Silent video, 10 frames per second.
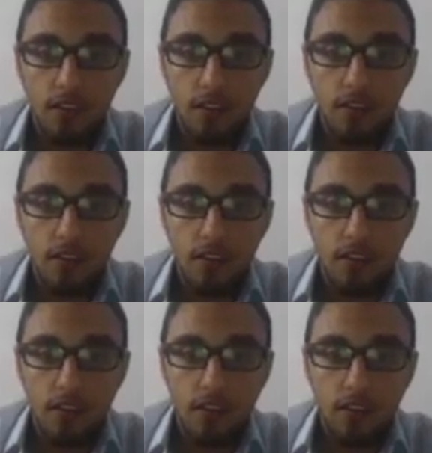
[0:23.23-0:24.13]

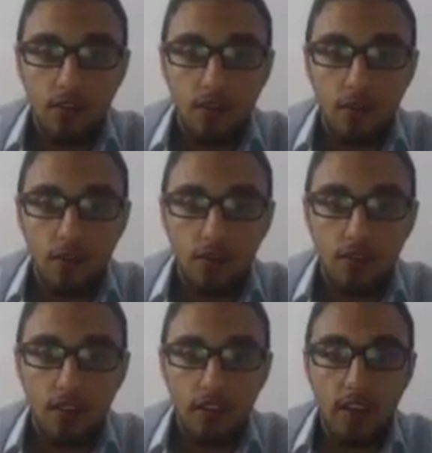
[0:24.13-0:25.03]
is we don't
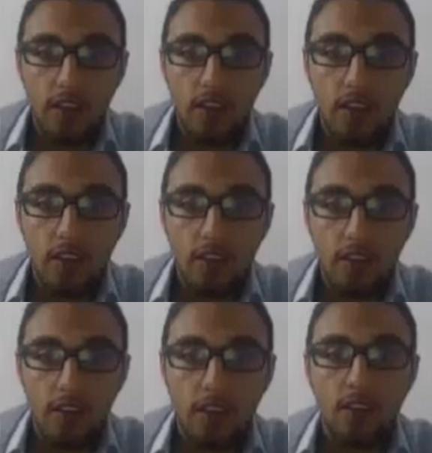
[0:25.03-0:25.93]
say,
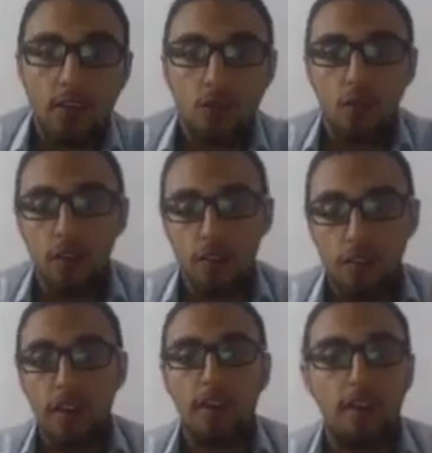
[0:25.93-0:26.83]
like, we
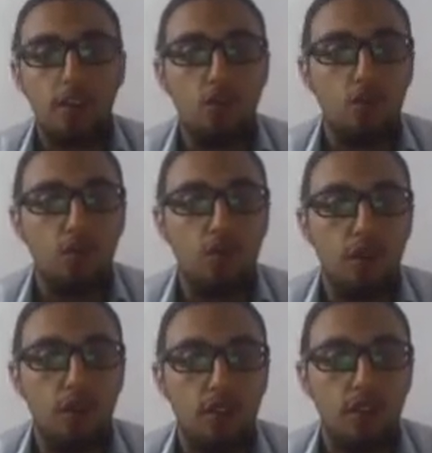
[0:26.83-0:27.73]
divide it into two
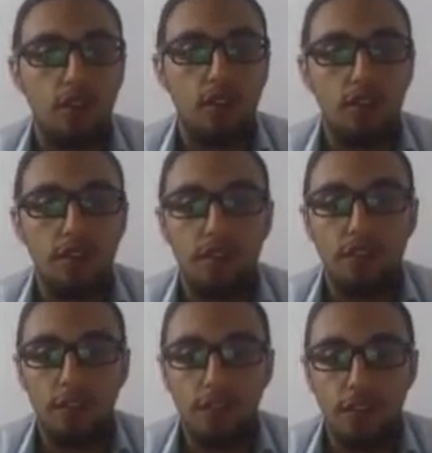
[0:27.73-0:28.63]
parts.
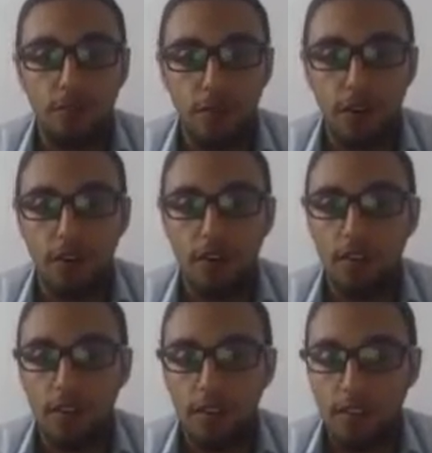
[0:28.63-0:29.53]
First part
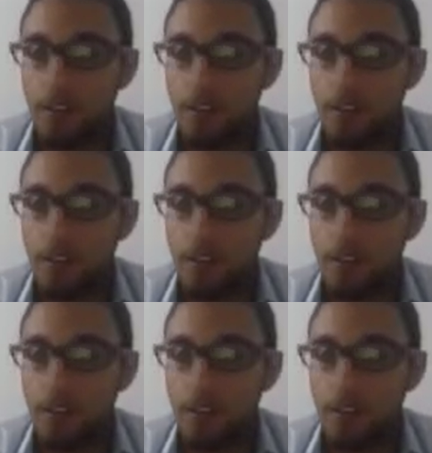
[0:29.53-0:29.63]
and